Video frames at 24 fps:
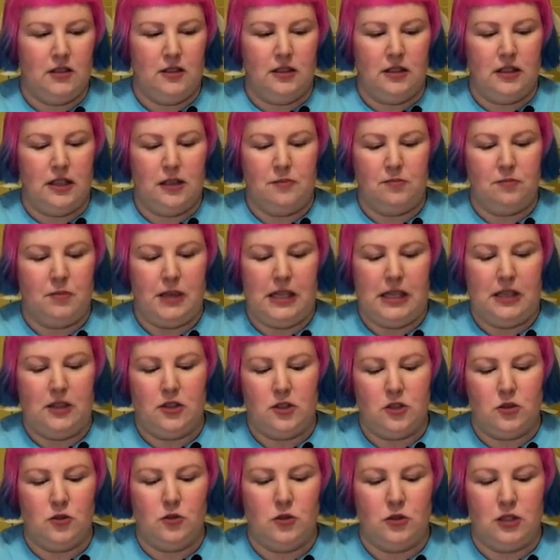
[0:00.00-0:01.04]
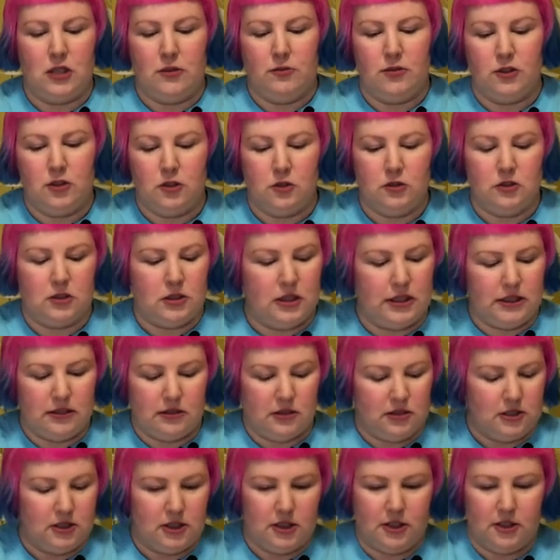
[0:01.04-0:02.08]
it being too difficult. Like,
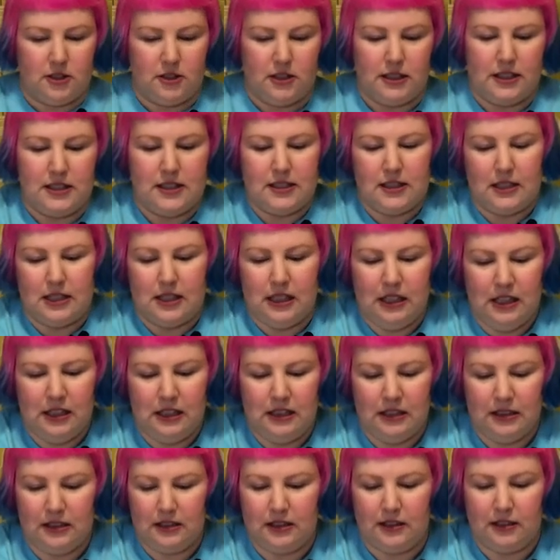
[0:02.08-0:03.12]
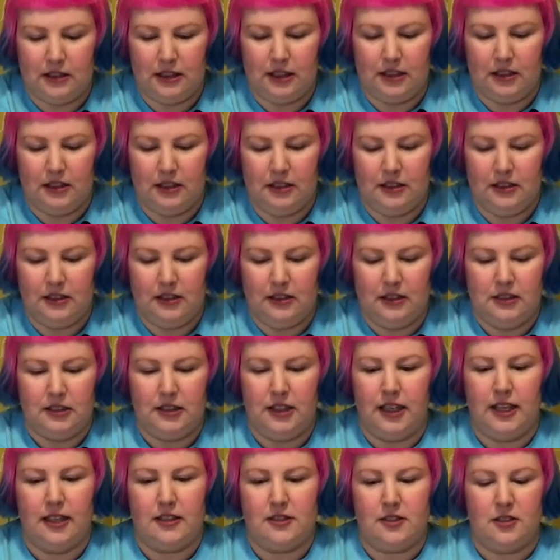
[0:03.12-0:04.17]
I don't know, let's see. I think,
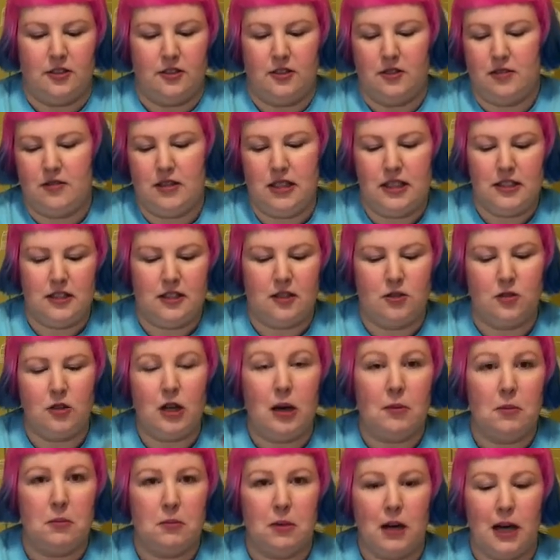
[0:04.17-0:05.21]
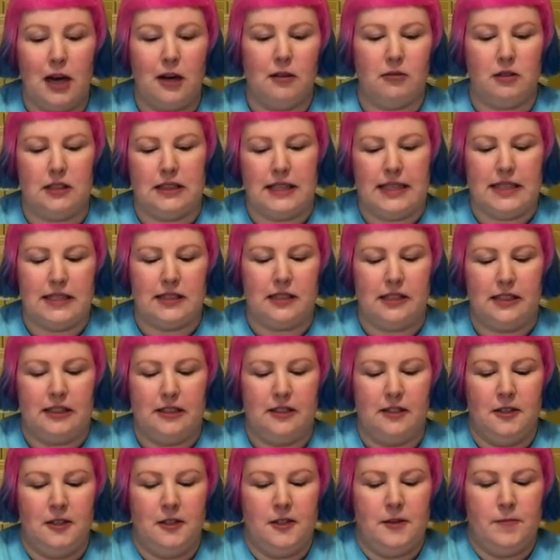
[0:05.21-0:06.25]
yeah, so things still come apart really
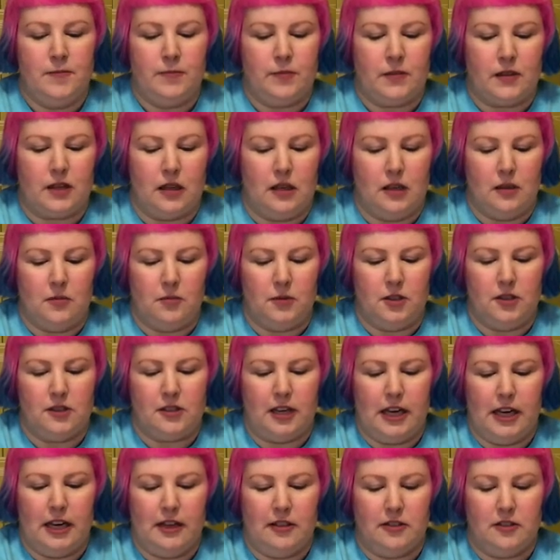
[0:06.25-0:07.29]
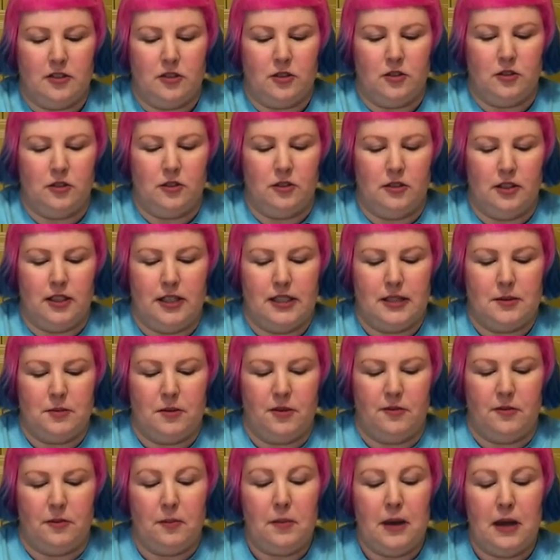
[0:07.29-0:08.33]
easily because um, I do, it is a bit
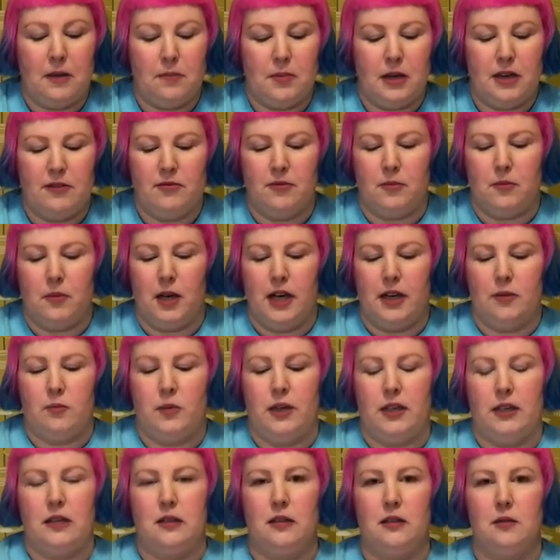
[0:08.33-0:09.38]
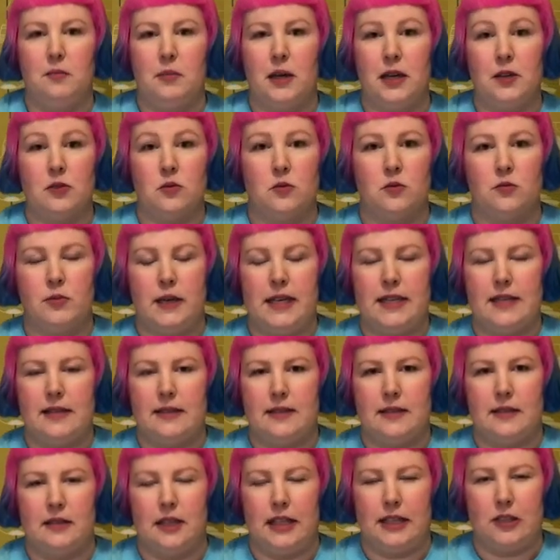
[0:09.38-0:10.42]
of a pet peeve of mine when puzzle
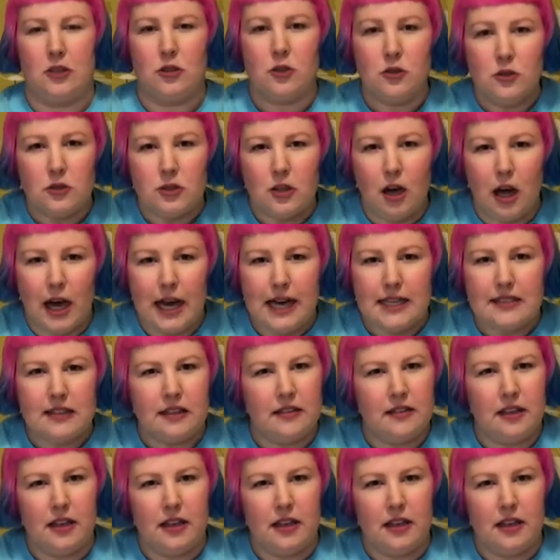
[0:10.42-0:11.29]
pieces are like too tight and